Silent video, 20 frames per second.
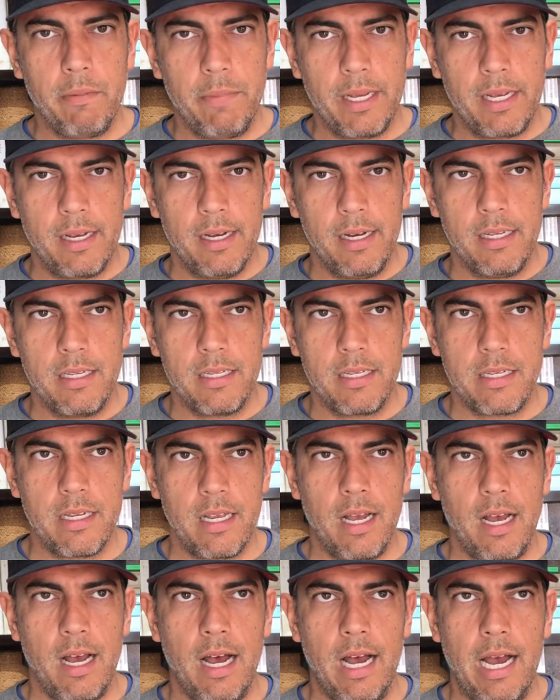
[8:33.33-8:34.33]
because
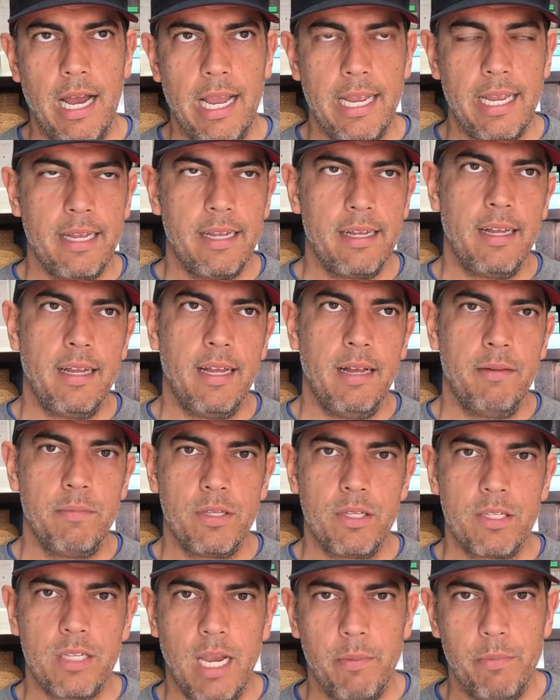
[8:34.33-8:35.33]
I am a
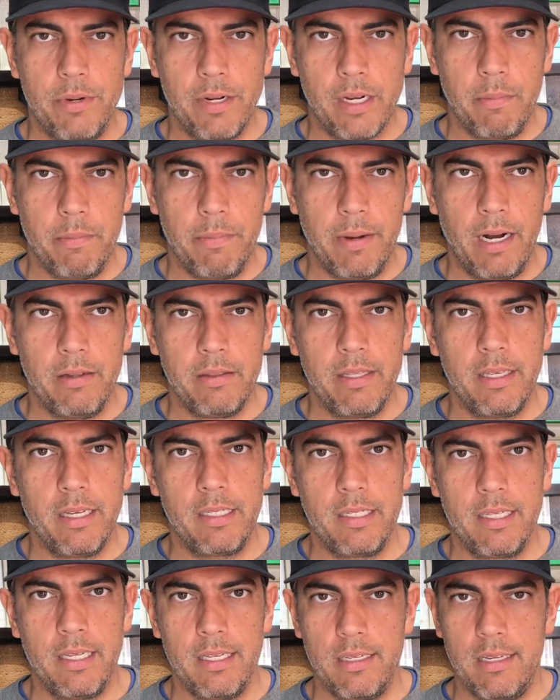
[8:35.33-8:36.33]
skeptic about the
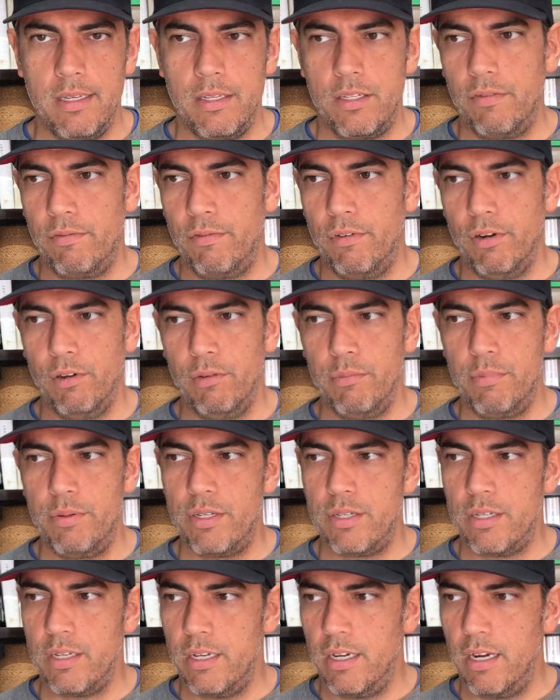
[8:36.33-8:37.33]
existence of
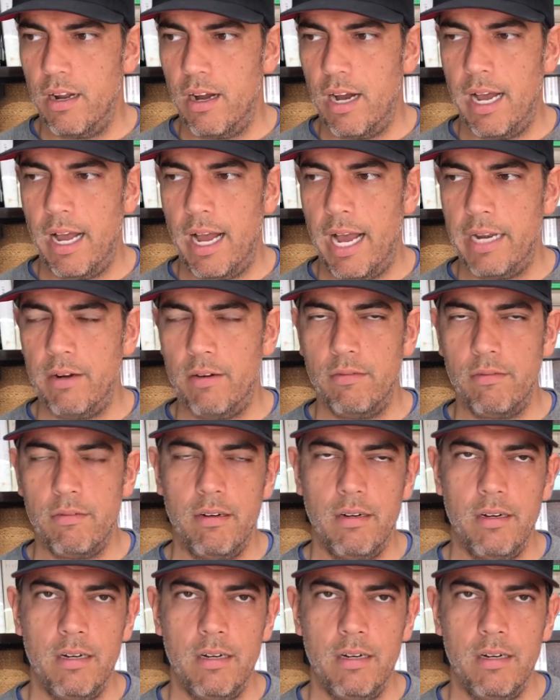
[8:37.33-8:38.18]
groups. I don't.